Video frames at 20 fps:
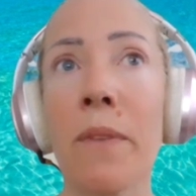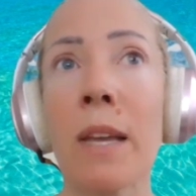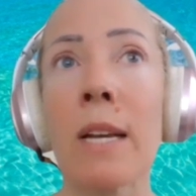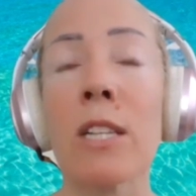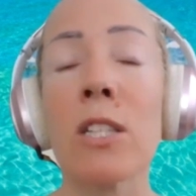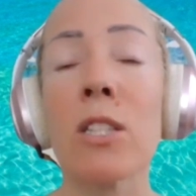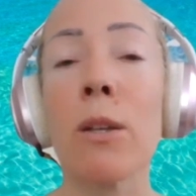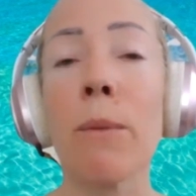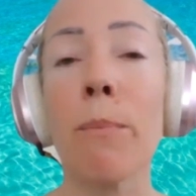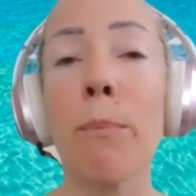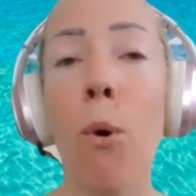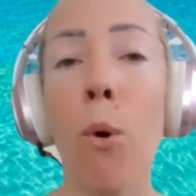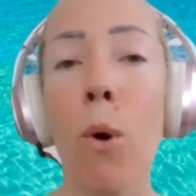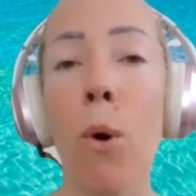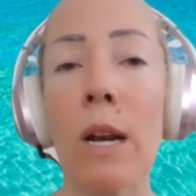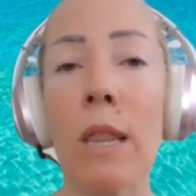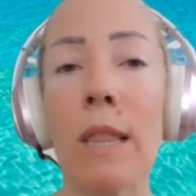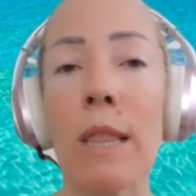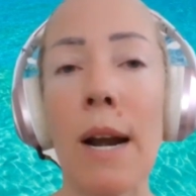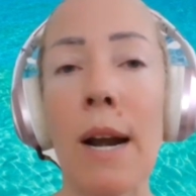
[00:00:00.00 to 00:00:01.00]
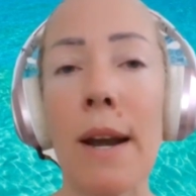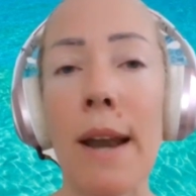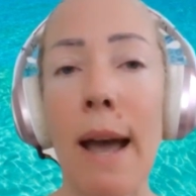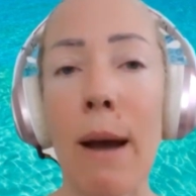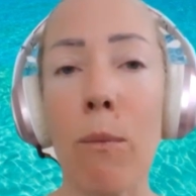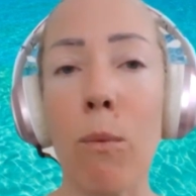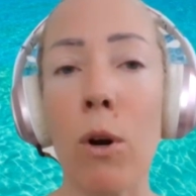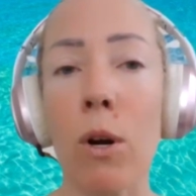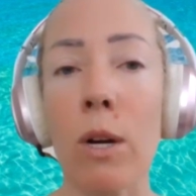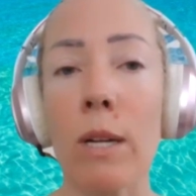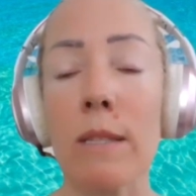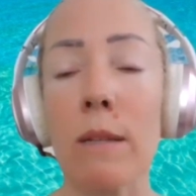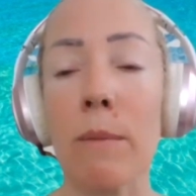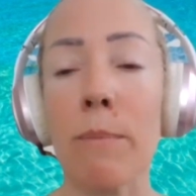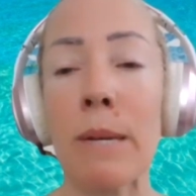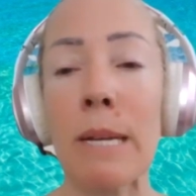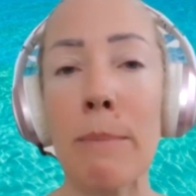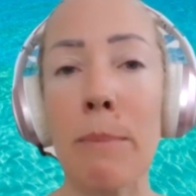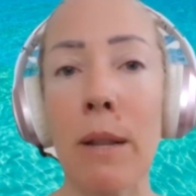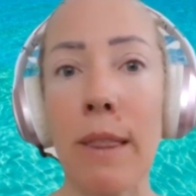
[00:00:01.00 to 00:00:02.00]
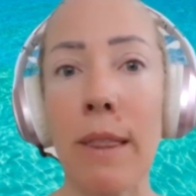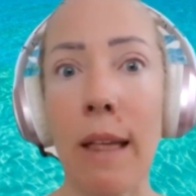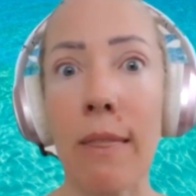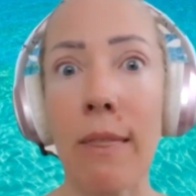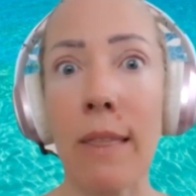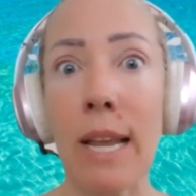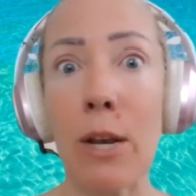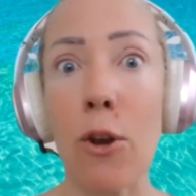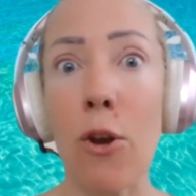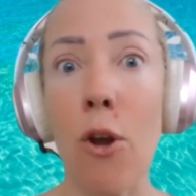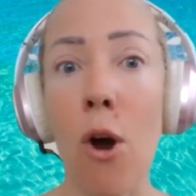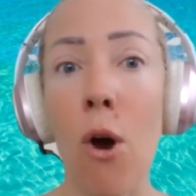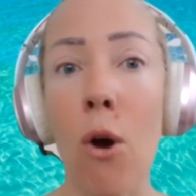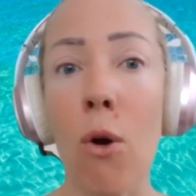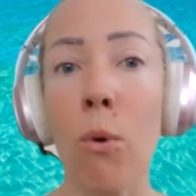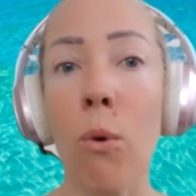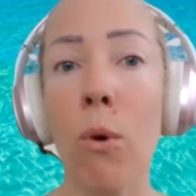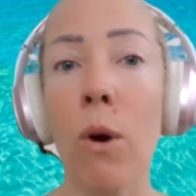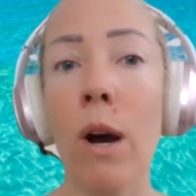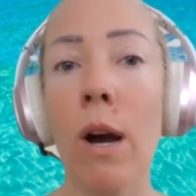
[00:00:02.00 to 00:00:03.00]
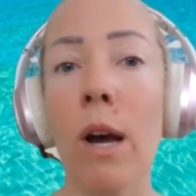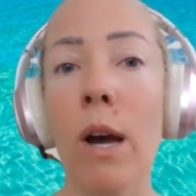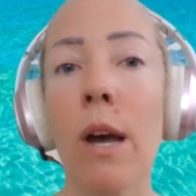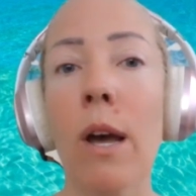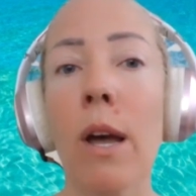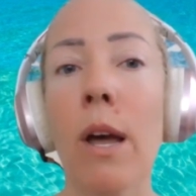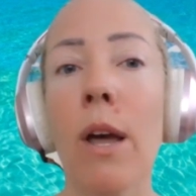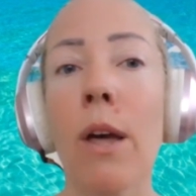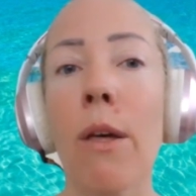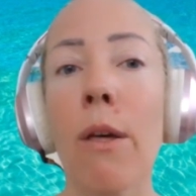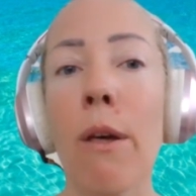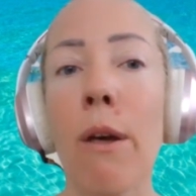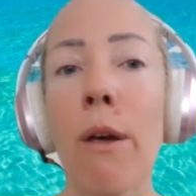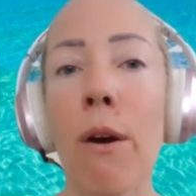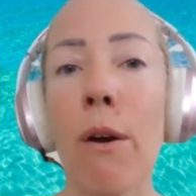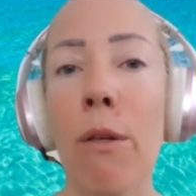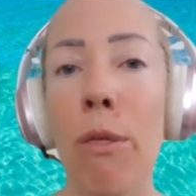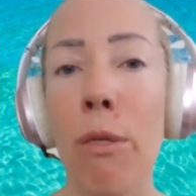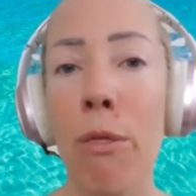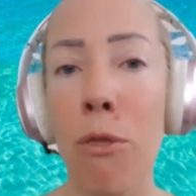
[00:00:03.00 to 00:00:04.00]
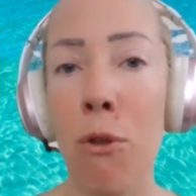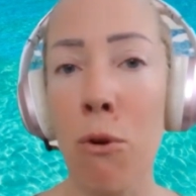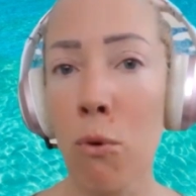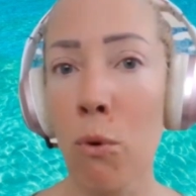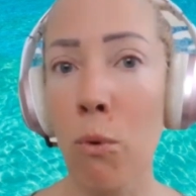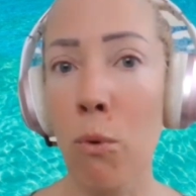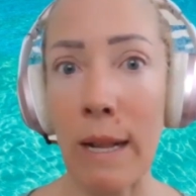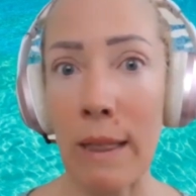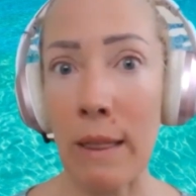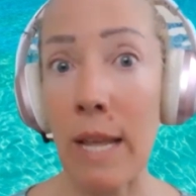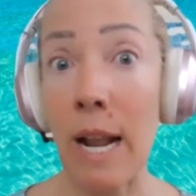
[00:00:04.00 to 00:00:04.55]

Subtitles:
support their networks, the people that they know, through what they are